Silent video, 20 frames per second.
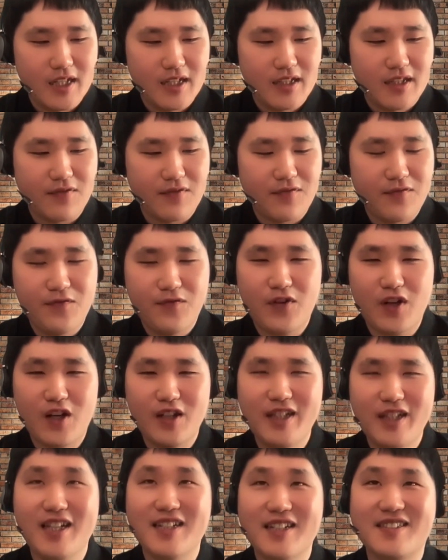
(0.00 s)
the
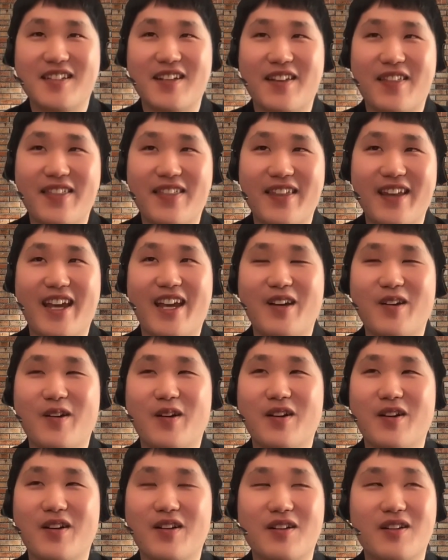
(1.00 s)
funniest thing
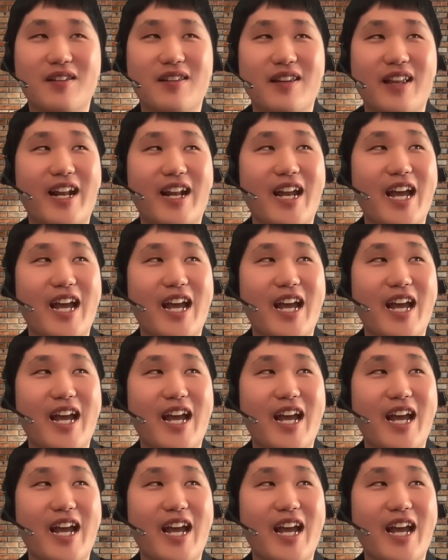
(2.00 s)
that